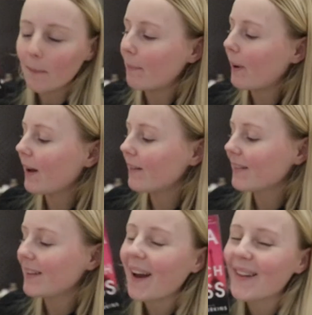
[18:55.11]
But
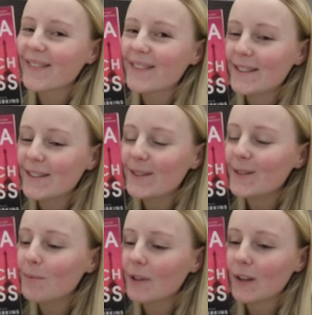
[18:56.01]
yeah,
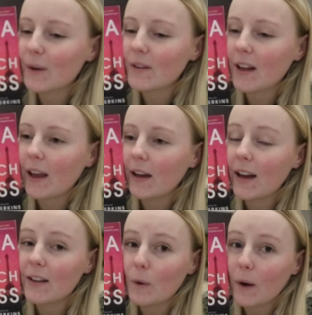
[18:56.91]
super cute, and
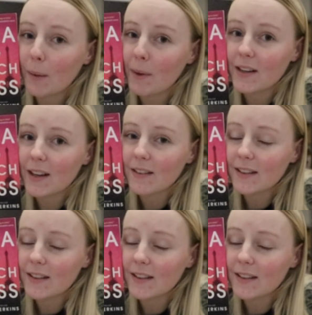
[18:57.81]
I do recommend it.